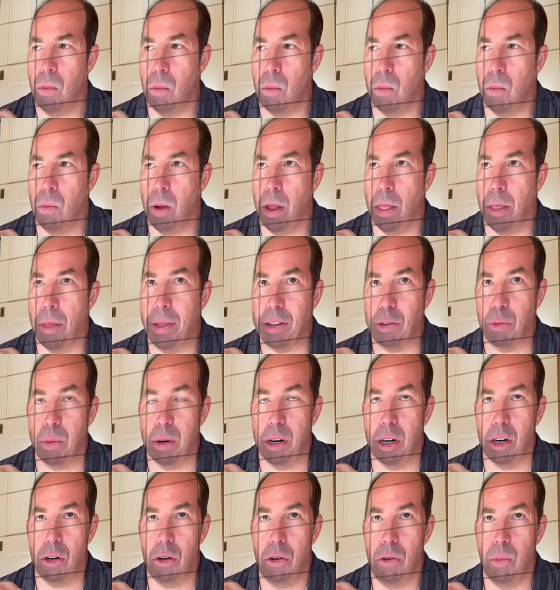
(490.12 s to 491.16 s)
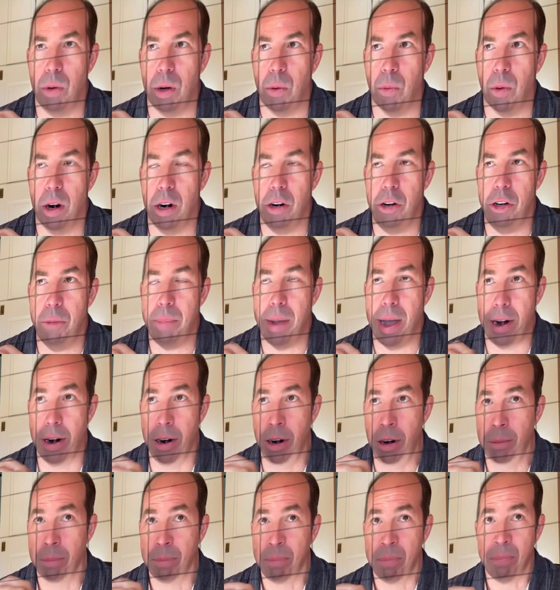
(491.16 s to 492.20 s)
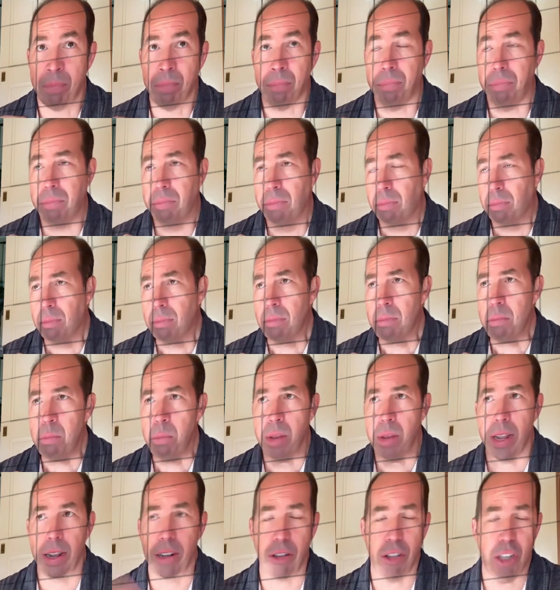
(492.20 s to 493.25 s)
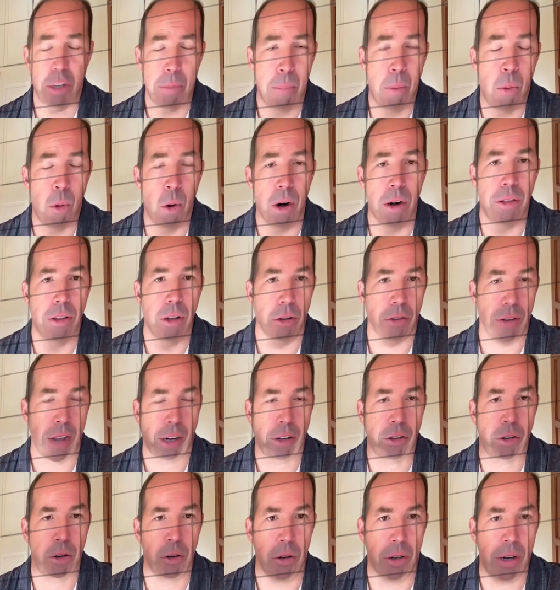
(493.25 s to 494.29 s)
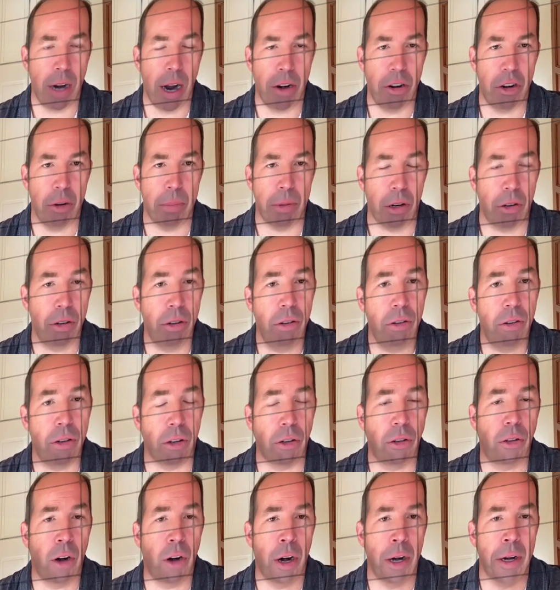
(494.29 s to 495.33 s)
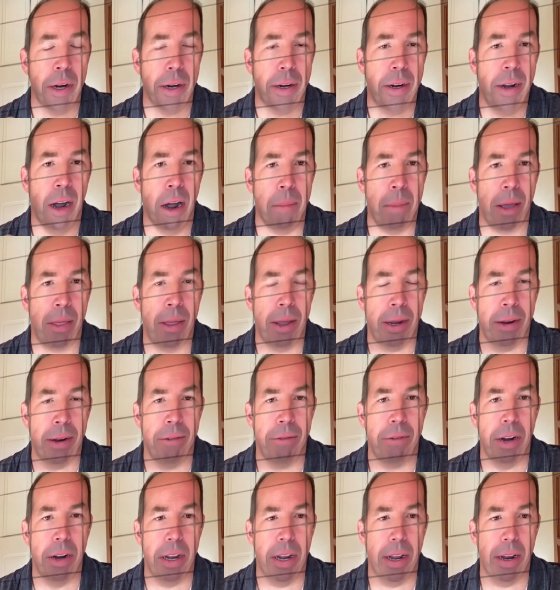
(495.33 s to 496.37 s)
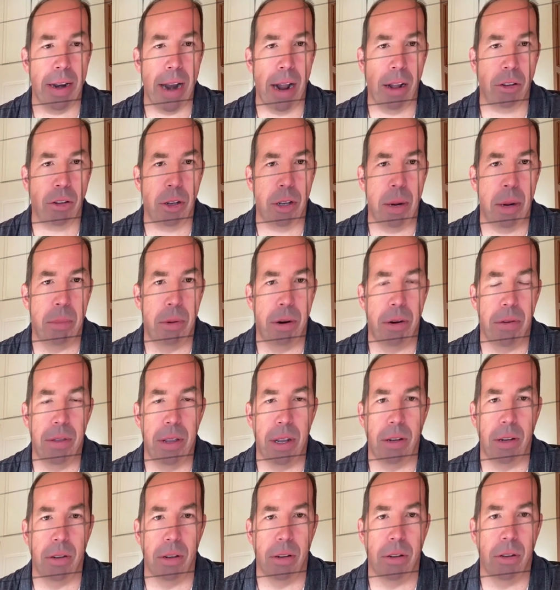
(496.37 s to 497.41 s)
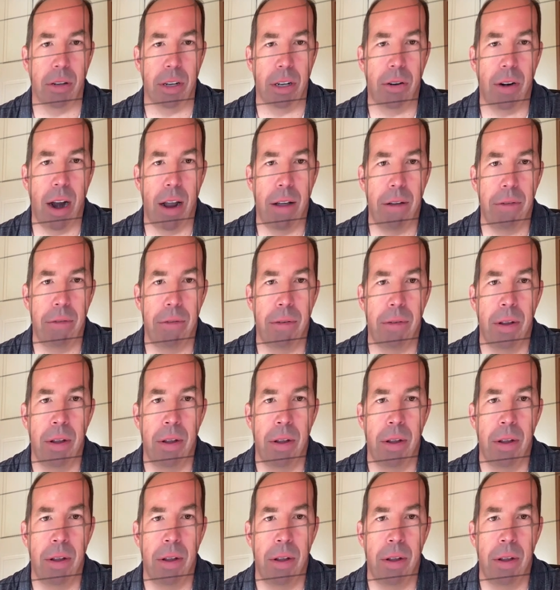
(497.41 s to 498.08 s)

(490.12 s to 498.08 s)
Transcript: One of the things we we want to do better is support those external contributions. They're starting to come. I think NVIDIA announced a number of things at SIGGRAPH